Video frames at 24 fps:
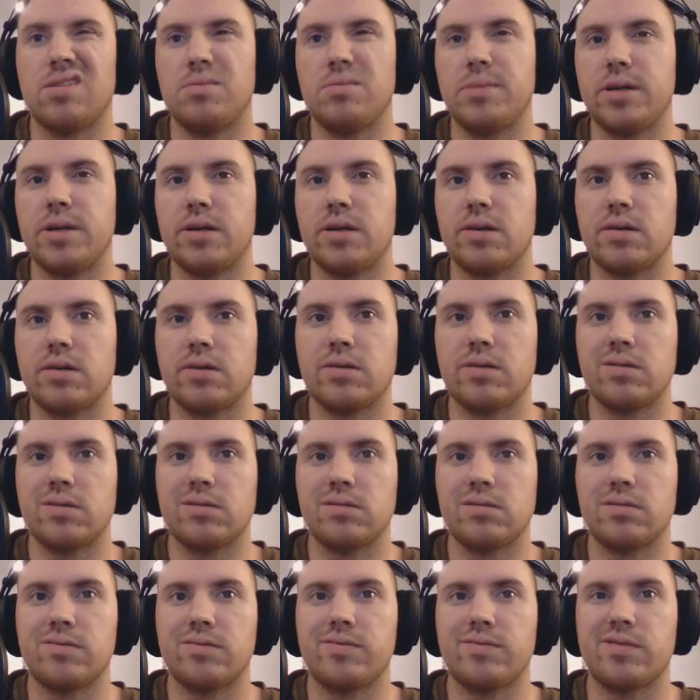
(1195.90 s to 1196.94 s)
bit
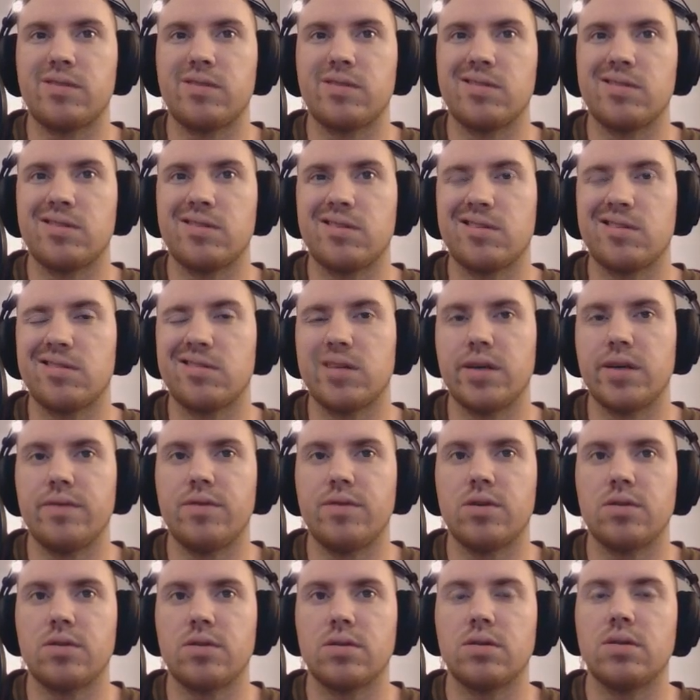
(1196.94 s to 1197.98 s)
for the lead
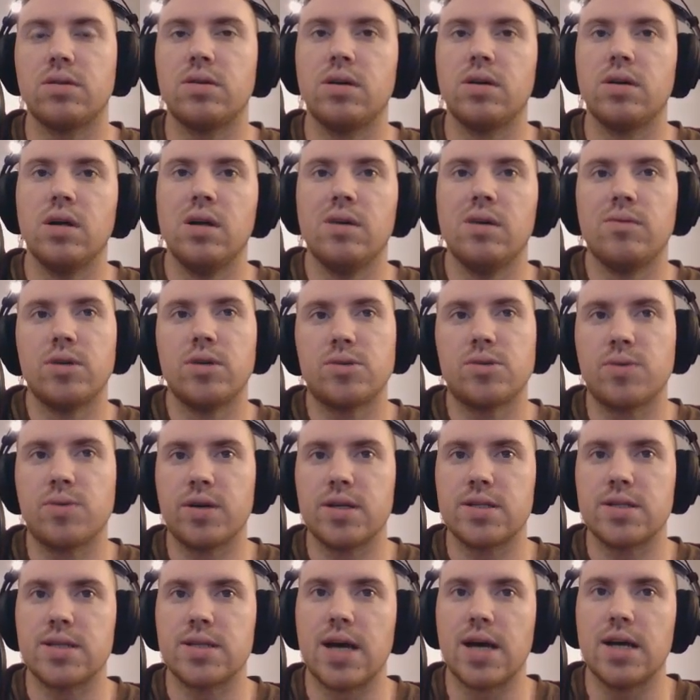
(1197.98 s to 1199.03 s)
vocal, which we're
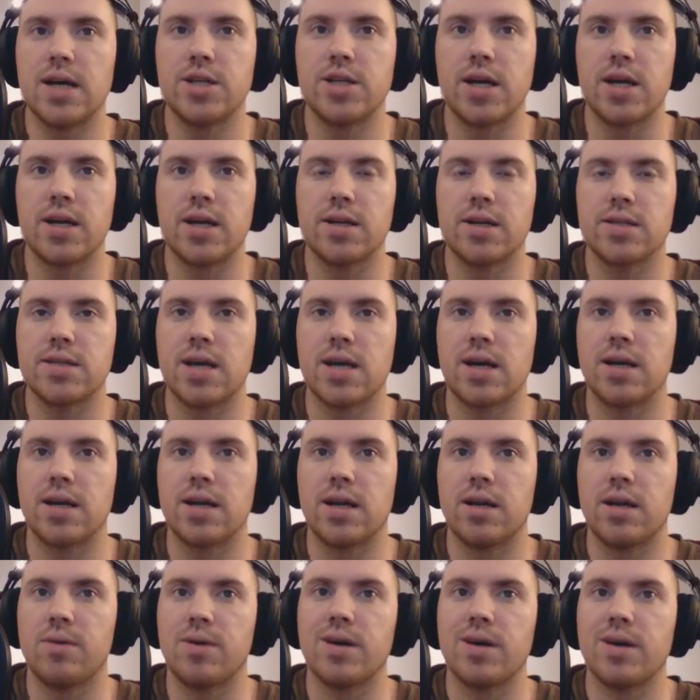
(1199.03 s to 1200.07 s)
gonna sidechain it in a second
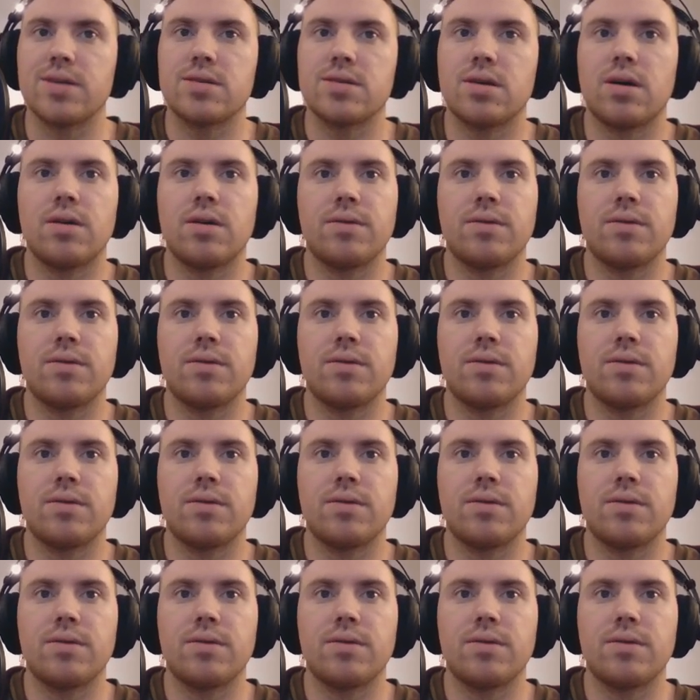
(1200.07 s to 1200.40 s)
anyway. So.